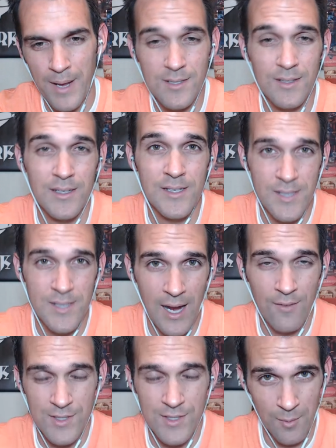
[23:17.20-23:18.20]
basically
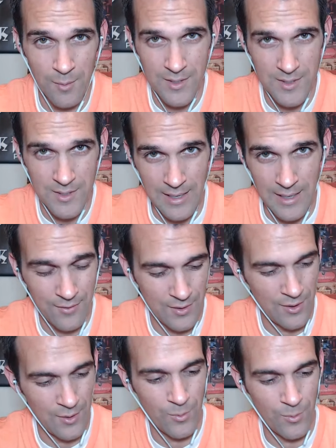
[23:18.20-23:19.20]
saved CNBC
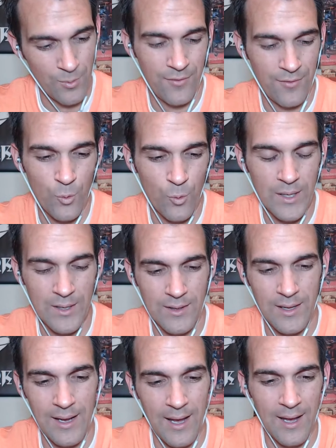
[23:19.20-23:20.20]
after their rough week that
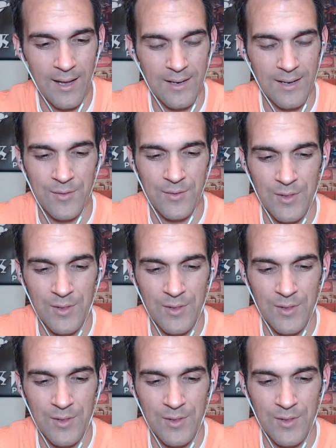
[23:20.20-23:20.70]
they had after